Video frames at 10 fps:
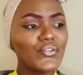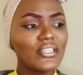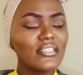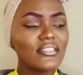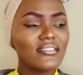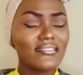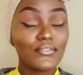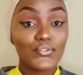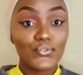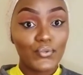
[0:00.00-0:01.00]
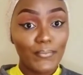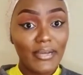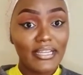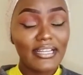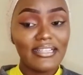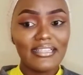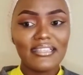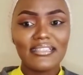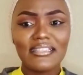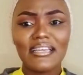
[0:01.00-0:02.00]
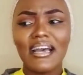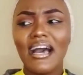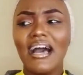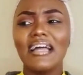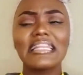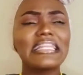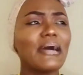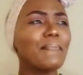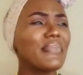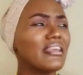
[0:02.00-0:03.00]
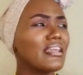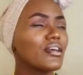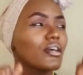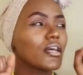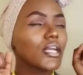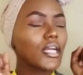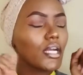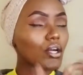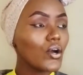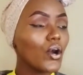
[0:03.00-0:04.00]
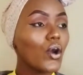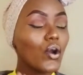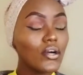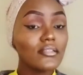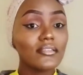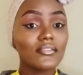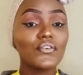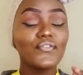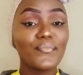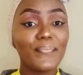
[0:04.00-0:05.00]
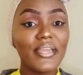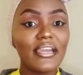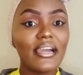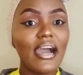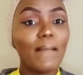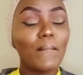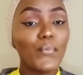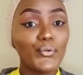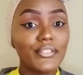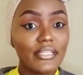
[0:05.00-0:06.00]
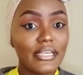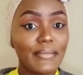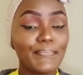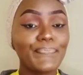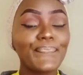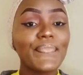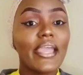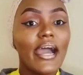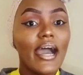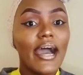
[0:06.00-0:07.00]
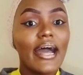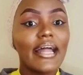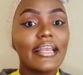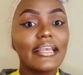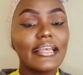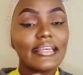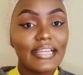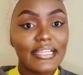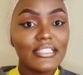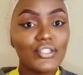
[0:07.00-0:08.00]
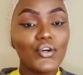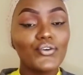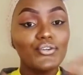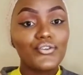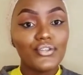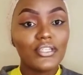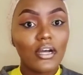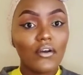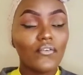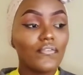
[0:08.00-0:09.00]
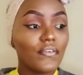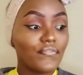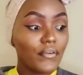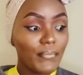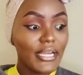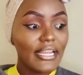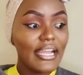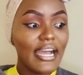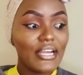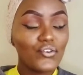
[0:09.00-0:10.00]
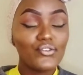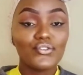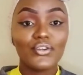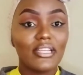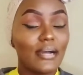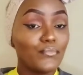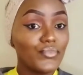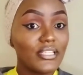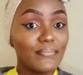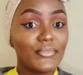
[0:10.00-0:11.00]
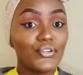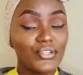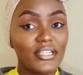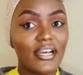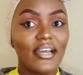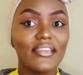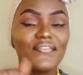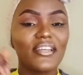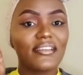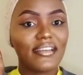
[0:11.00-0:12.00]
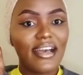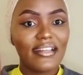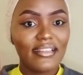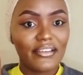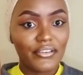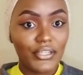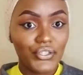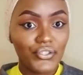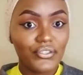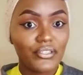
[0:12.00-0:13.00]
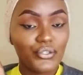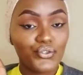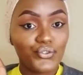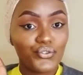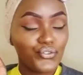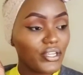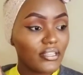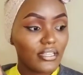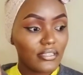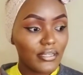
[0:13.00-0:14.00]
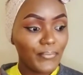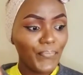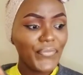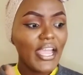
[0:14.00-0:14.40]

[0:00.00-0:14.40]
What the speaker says: this is so bad, and there are many cons of being a Muslim lady or daughter of a family, and not only a Muslim daughter, even in other religions, it's usually the same.